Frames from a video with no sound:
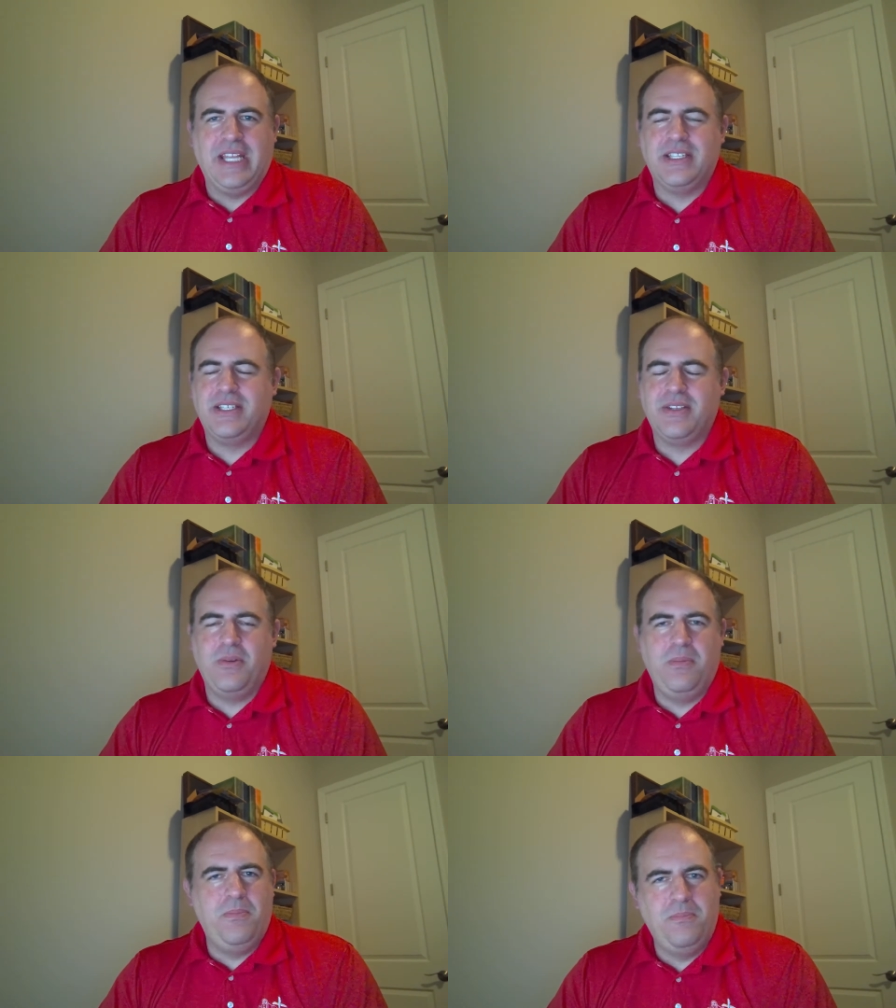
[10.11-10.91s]
It's
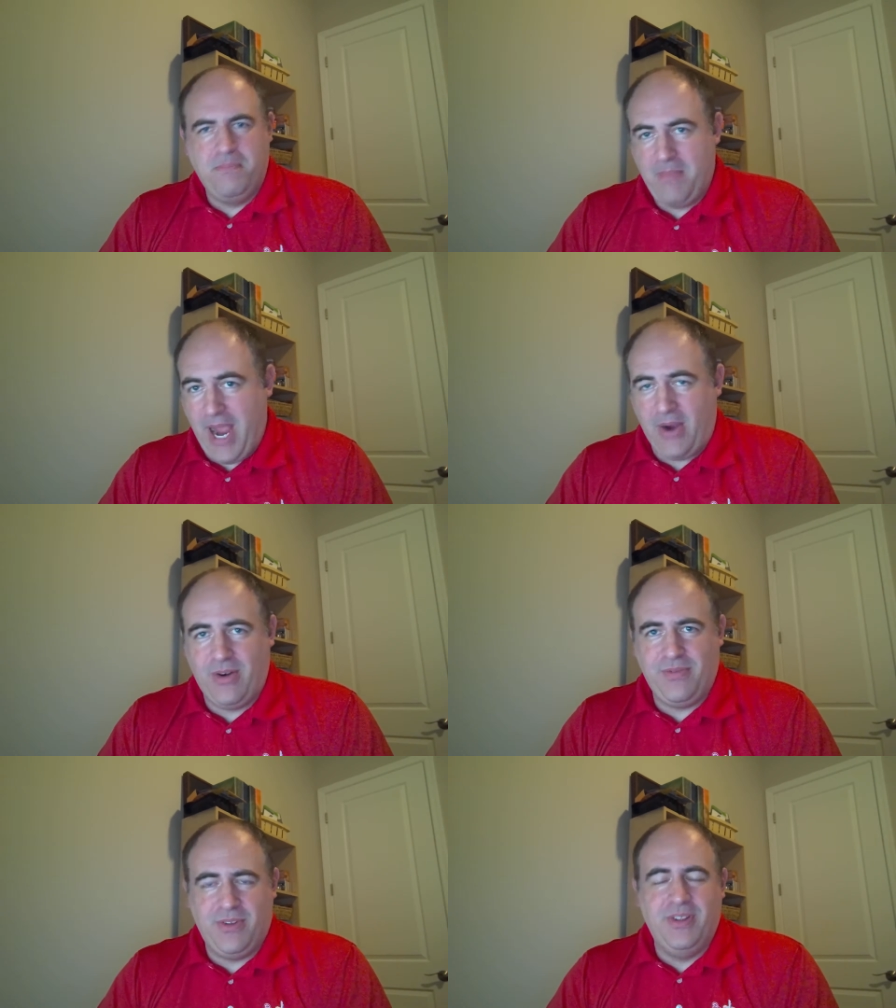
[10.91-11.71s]
so
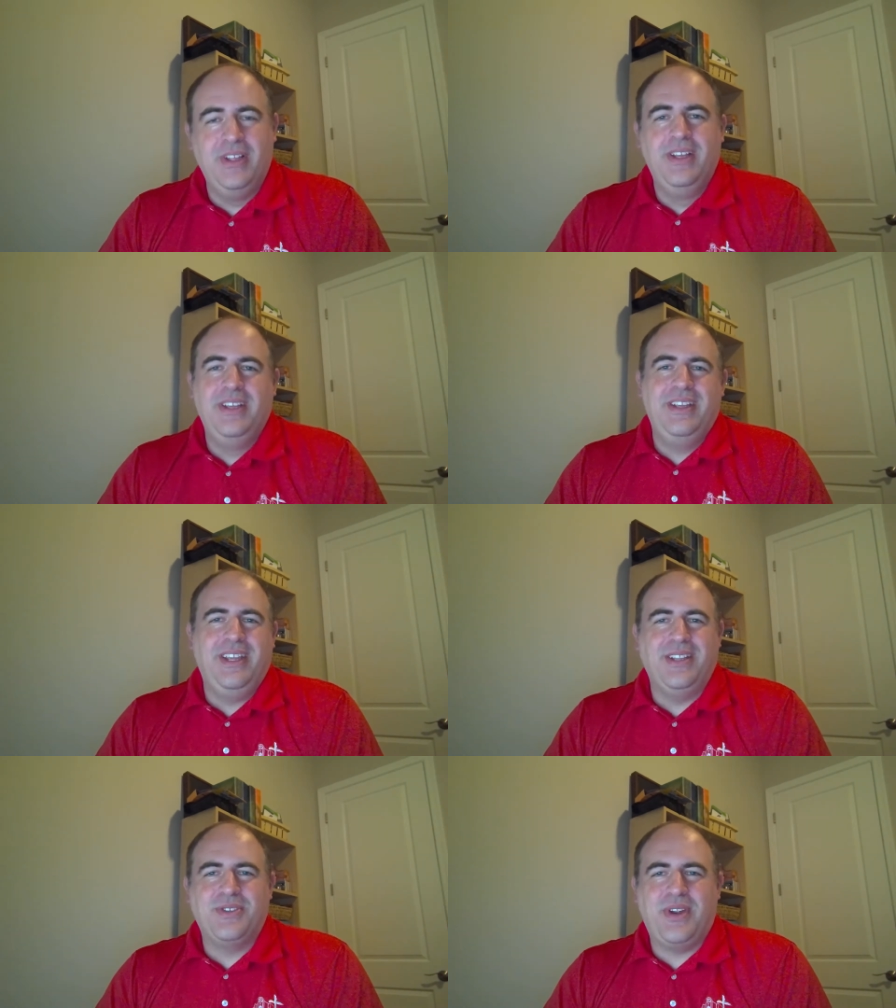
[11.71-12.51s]
powerful
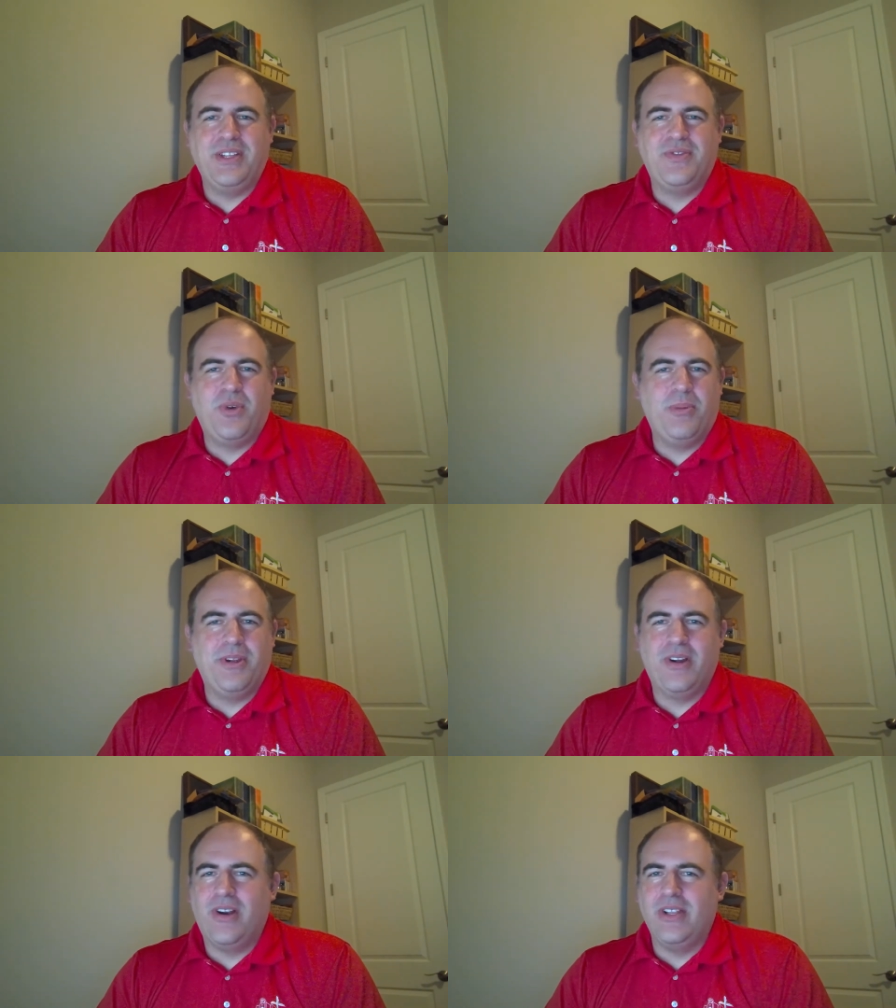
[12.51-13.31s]
in
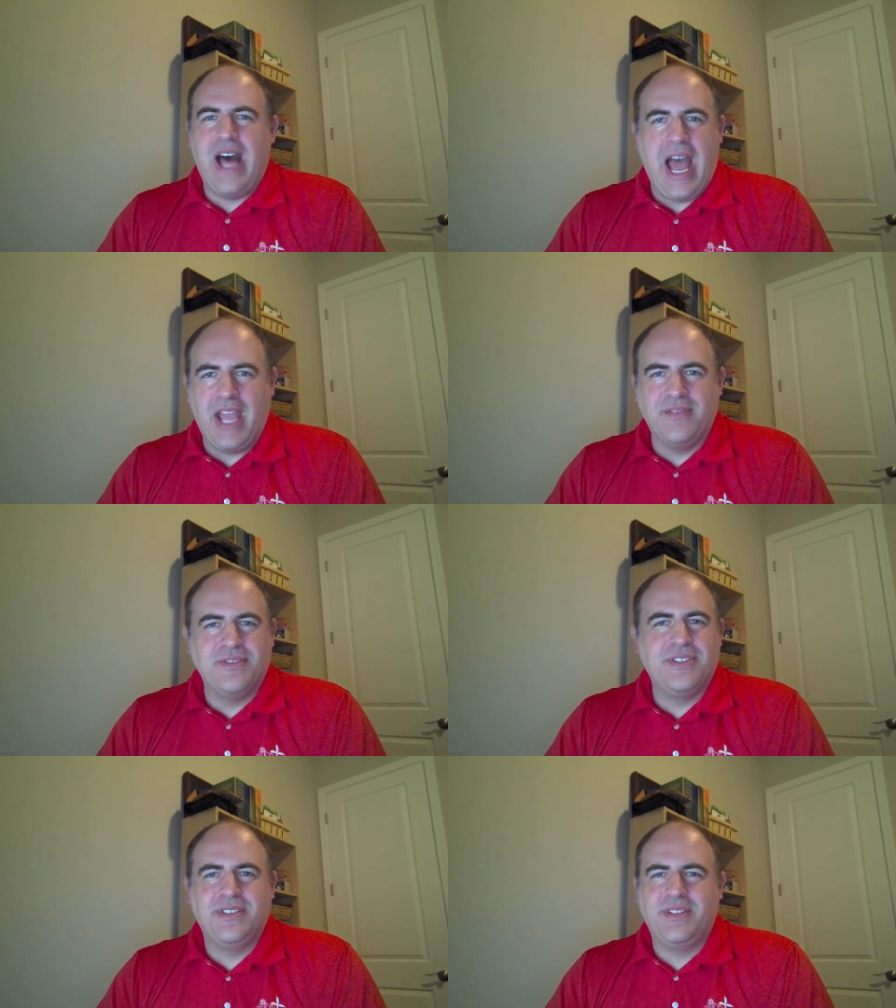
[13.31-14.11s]
transforming our
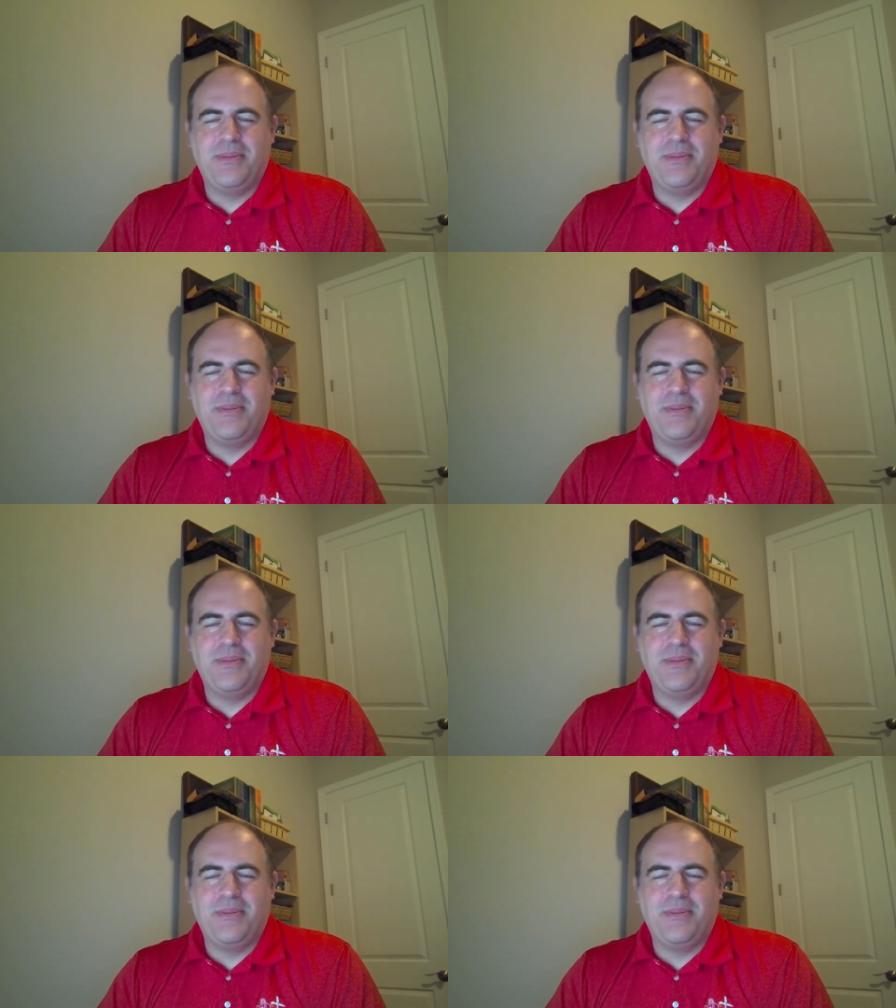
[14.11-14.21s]
lives.